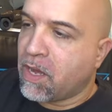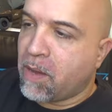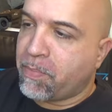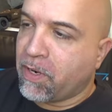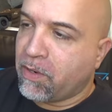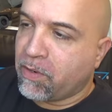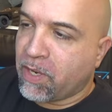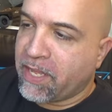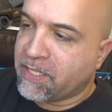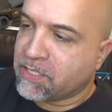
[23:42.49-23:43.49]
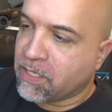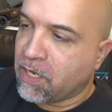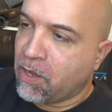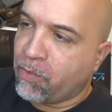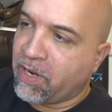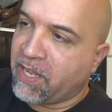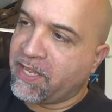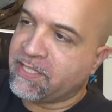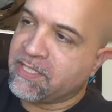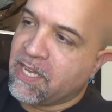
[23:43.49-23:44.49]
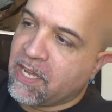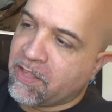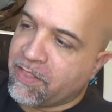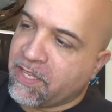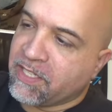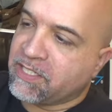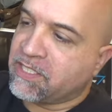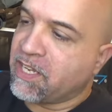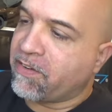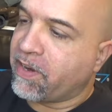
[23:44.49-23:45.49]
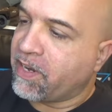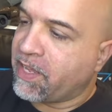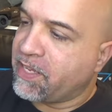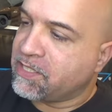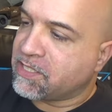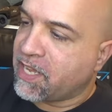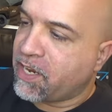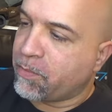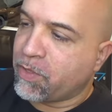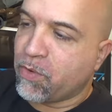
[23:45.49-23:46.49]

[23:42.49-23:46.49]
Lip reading: upper links, lower links, the steering links I ended up